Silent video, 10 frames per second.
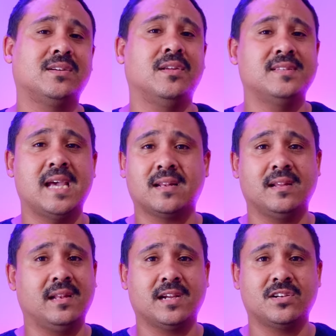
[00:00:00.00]
contact
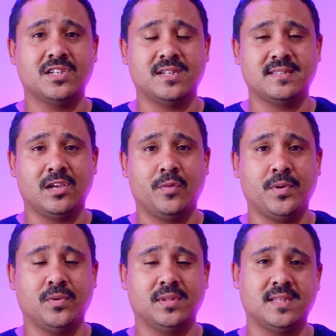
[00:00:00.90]
an electrician to
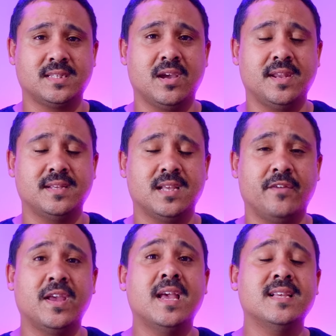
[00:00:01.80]
help you with this kind of
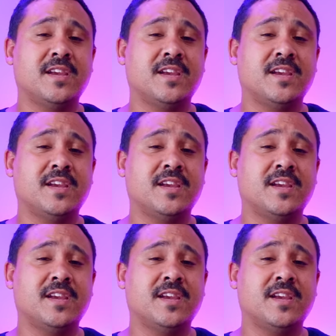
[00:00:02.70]
stuff.